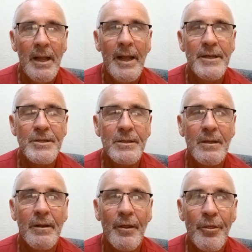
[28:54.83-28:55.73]
is
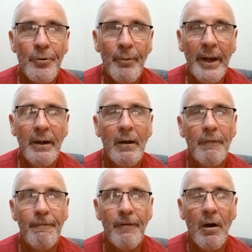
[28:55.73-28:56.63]
the threat of
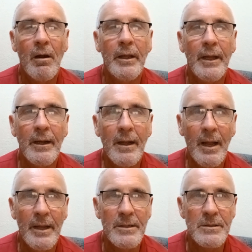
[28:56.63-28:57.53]
filing a
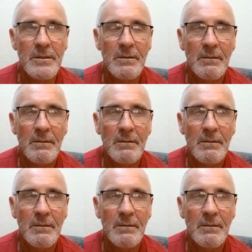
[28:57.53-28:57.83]
case.